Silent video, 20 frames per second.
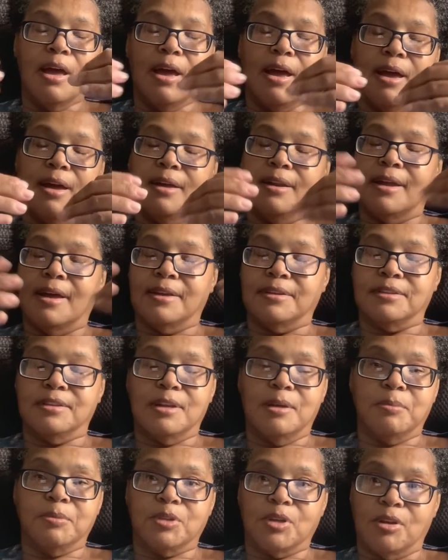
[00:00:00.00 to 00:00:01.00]
And as an
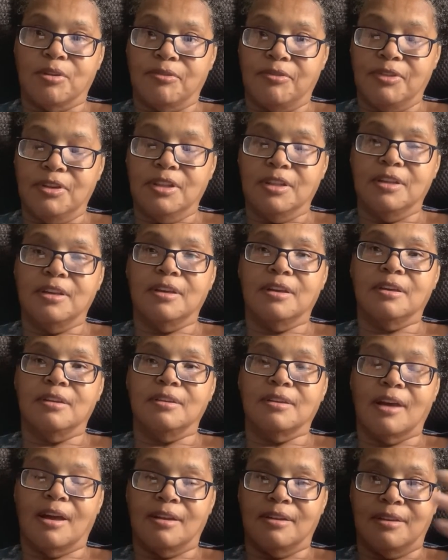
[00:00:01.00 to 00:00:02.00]
Amazon affiliate,
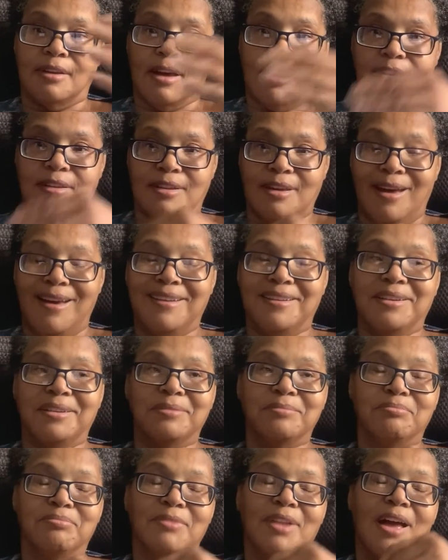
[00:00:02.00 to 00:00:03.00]
yada, yada, yada,
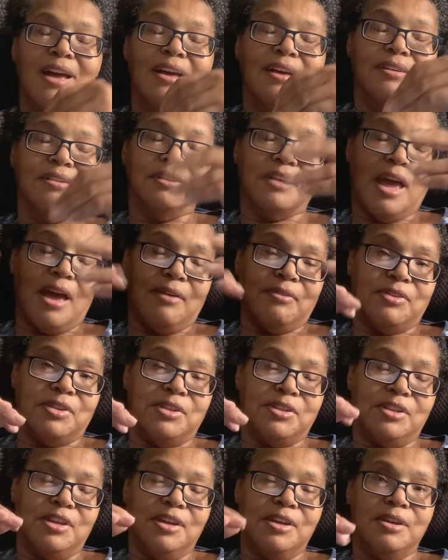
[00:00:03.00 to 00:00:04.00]

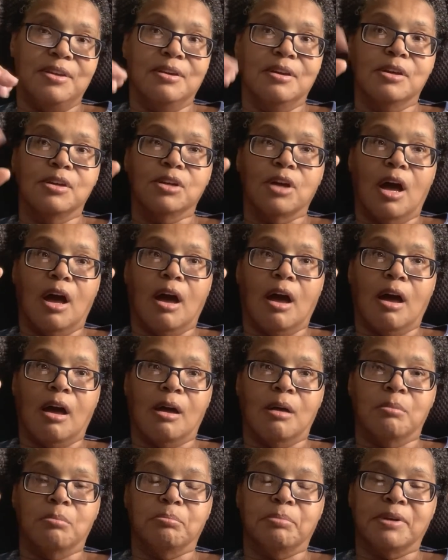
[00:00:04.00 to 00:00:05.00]
FTC.
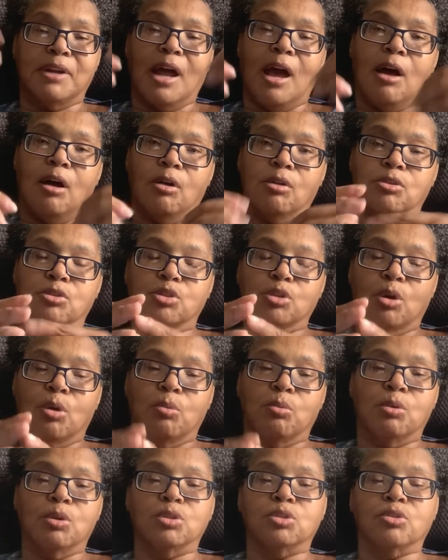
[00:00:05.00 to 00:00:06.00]
Um, but I also
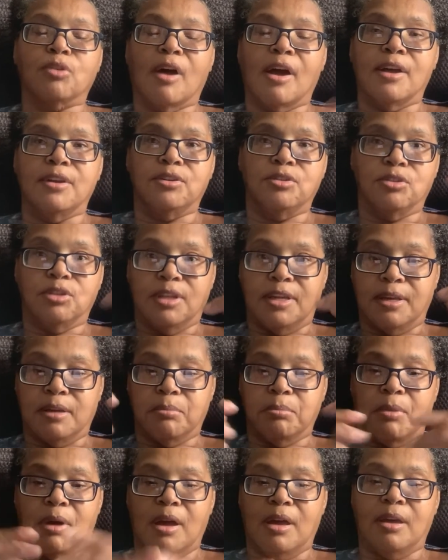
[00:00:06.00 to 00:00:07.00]
will try to link
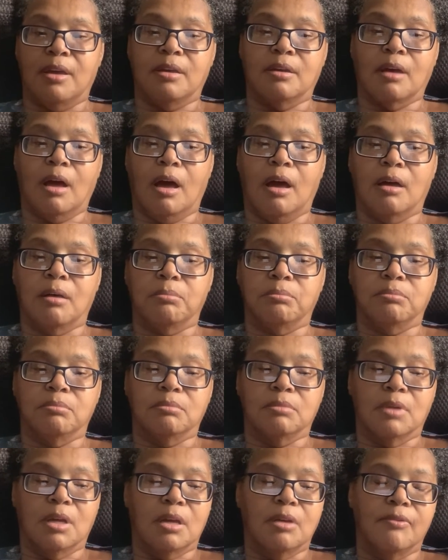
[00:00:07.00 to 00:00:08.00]
my uh,
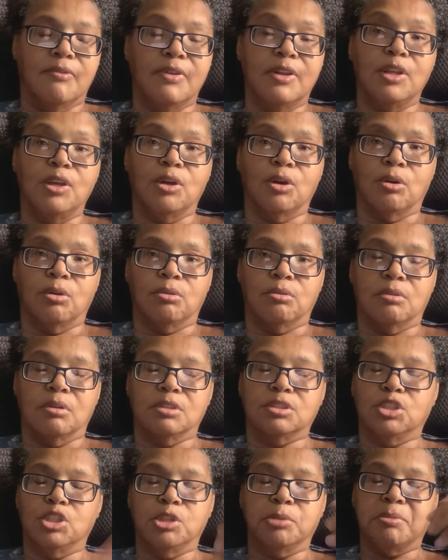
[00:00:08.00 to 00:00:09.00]
video,
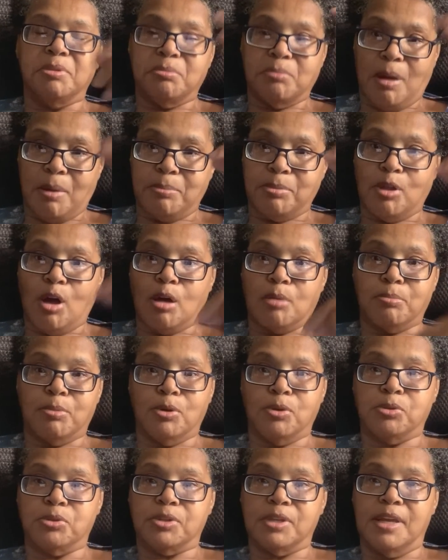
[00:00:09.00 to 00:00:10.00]
excuse me, my blog
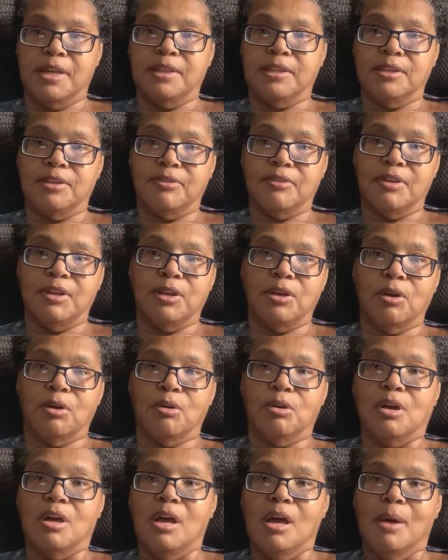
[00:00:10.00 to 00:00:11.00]
post in this video.
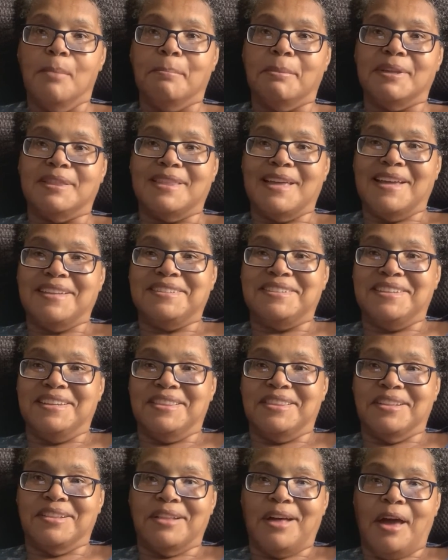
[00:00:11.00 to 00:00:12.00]
But that's
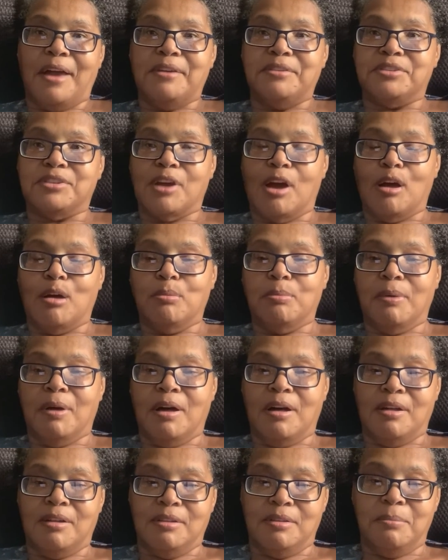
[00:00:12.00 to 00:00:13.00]
it, The Liar's Child
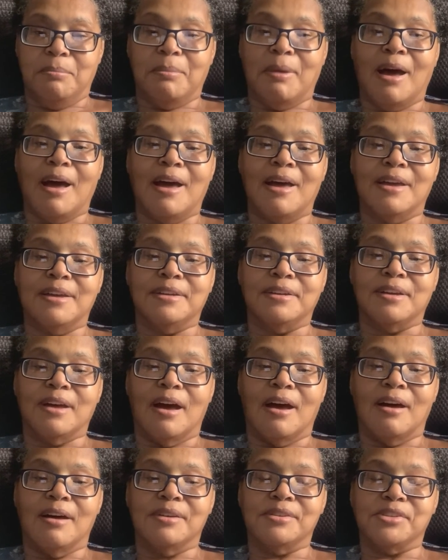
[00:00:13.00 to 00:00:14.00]
by, by
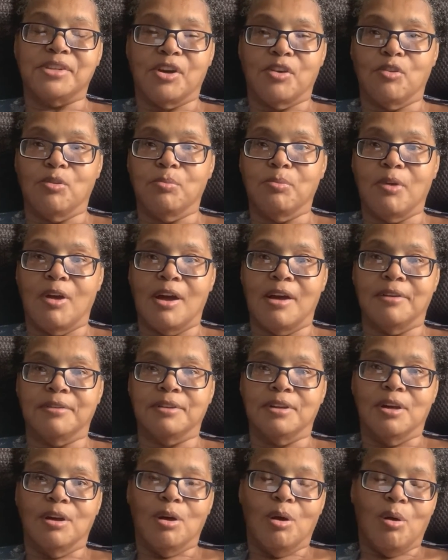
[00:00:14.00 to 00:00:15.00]
uh, Sheryl Brown.
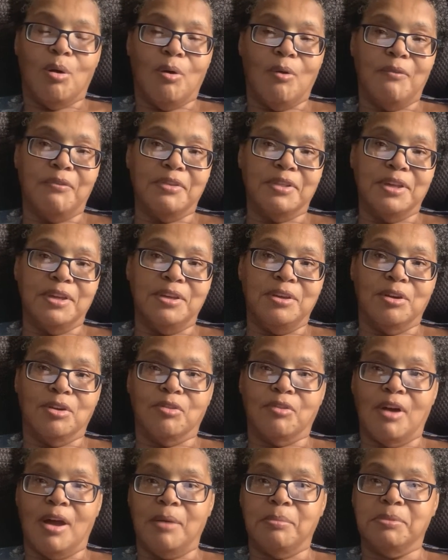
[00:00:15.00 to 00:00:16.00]
Hopefully you'll
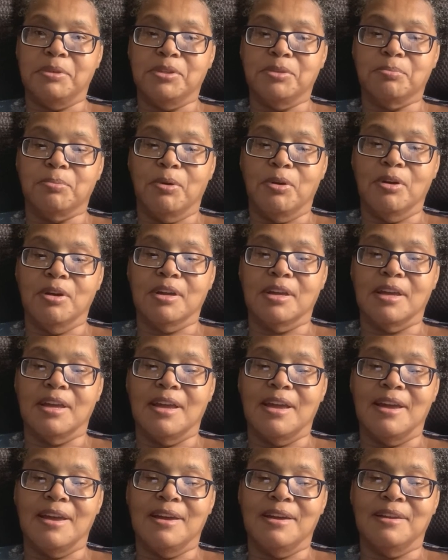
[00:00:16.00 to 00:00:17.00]
grab this book
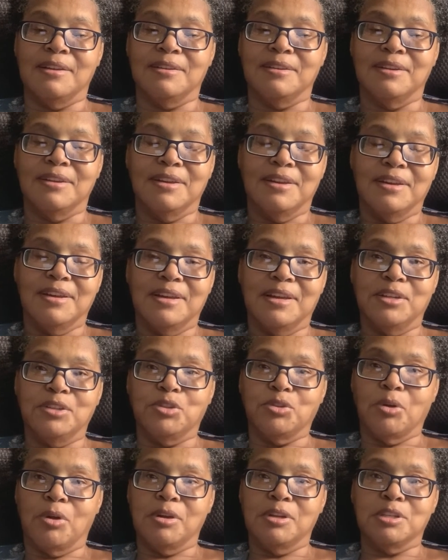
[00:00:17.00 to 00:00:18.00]
and
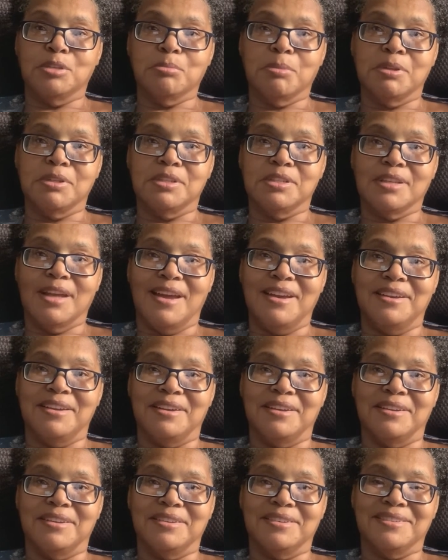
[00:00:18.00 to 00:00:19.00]
enjoy it as much as I
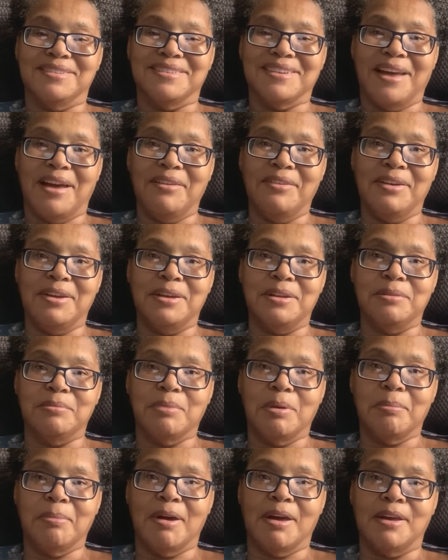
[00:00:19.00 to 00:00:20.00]
did. All right,
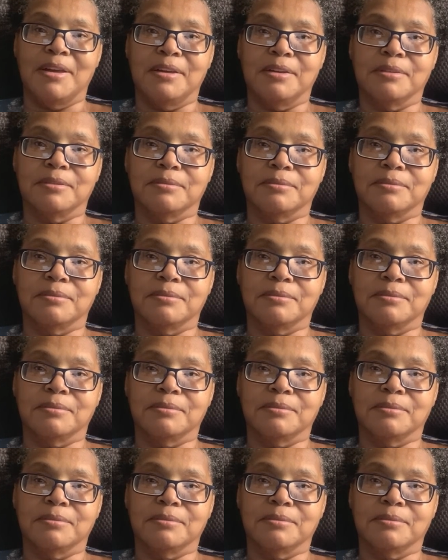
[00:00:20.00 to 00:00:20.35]
bye-bye.